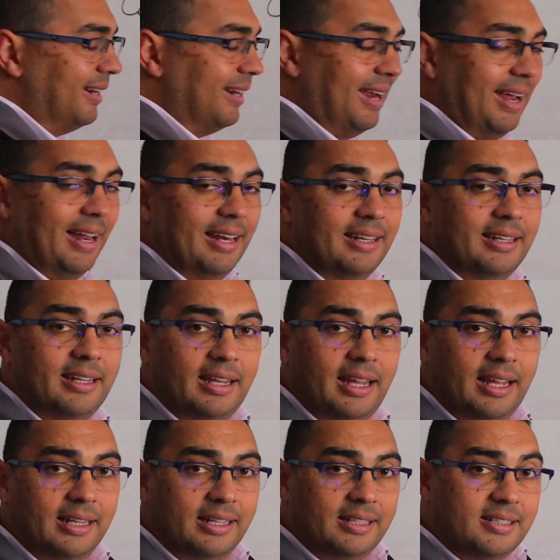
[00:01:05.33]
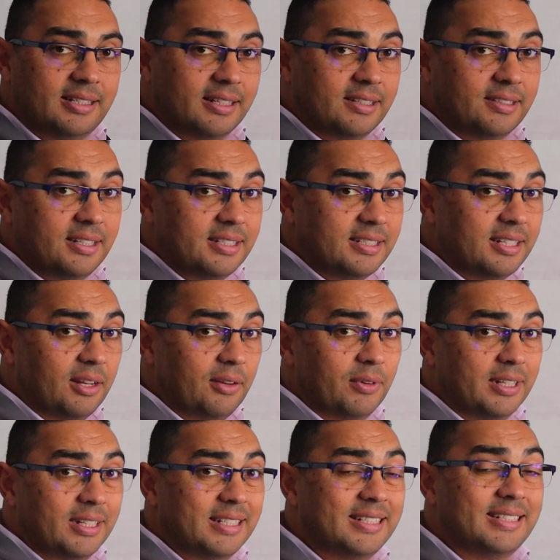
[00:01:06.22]
rand and
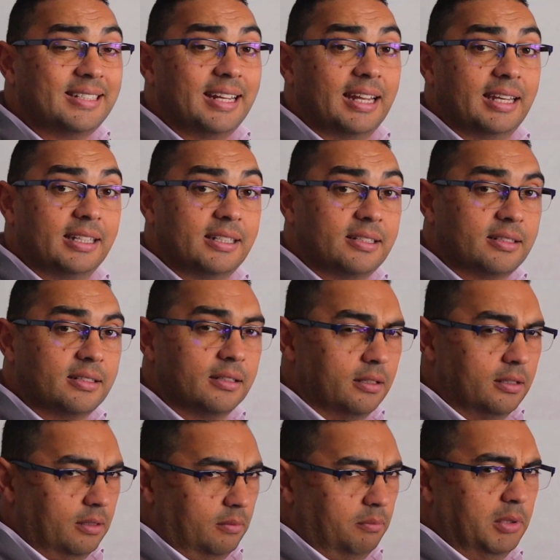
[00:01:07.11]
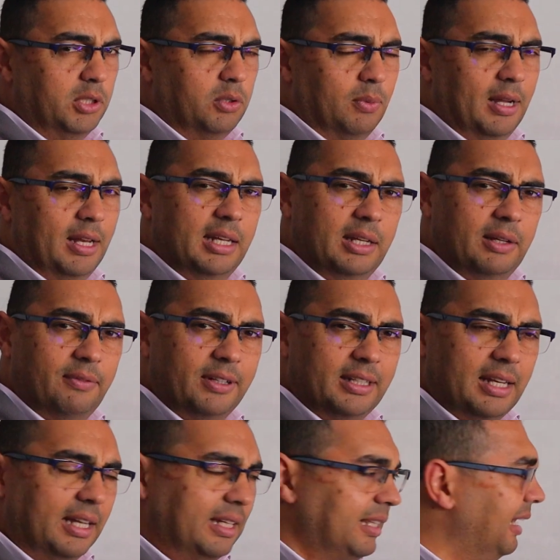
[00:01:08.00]
sixty-seven cents. But do I leave
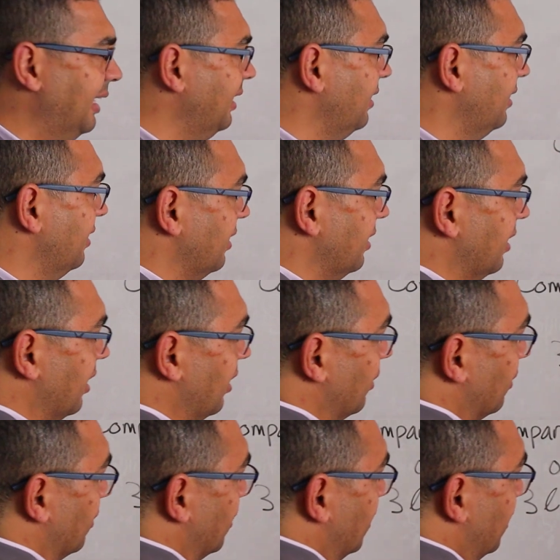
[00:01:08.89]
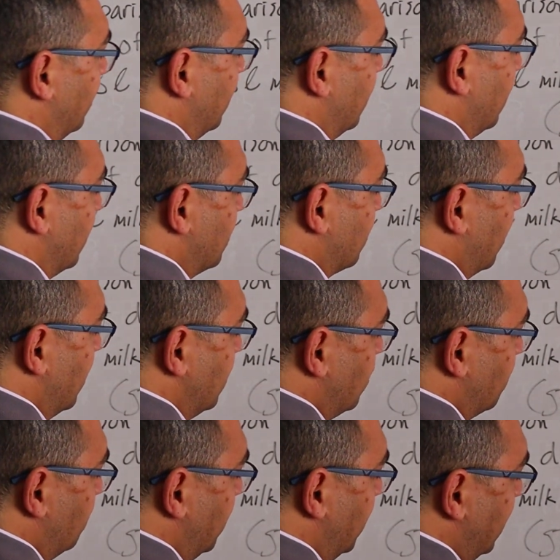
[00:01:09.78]
it like that? No, it's
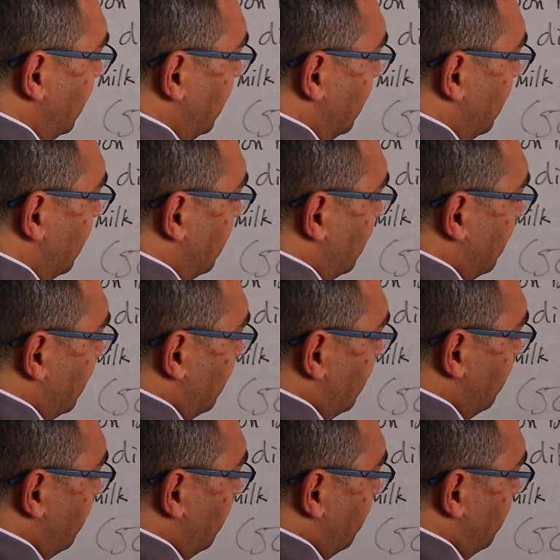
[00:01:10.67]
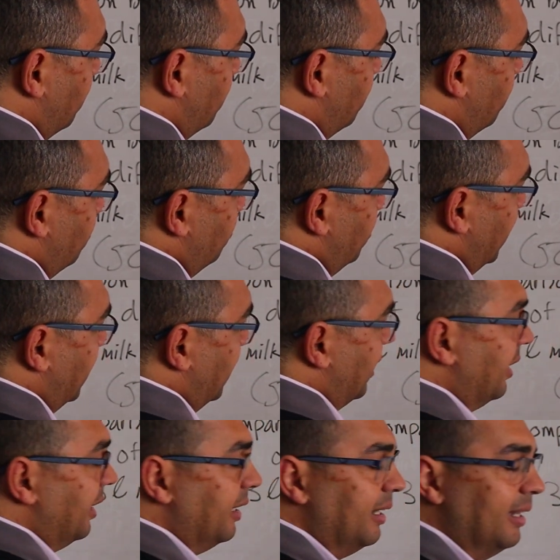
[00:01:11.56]
going to be
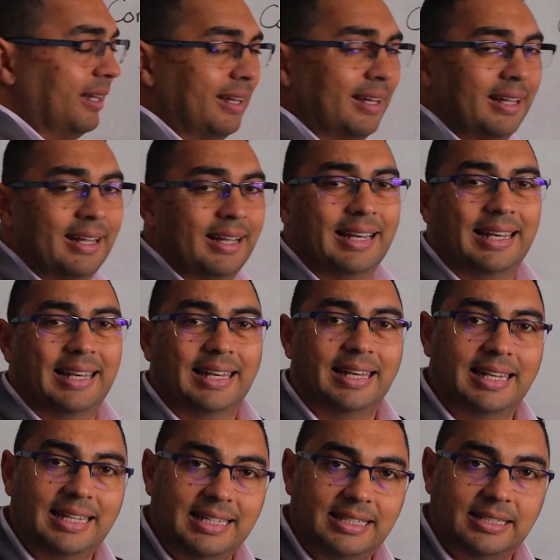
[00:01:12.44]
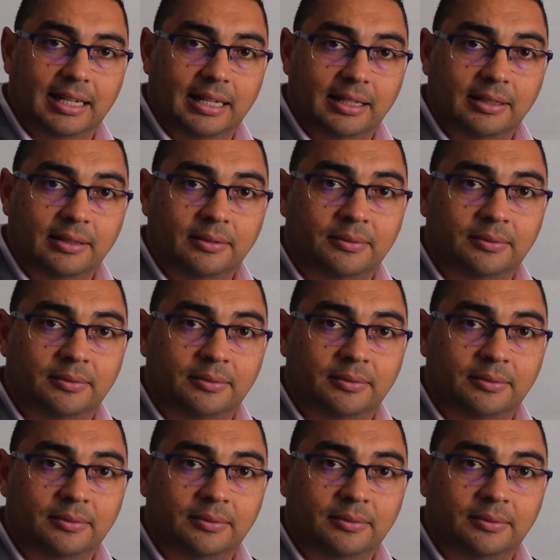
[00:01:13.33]
per liter.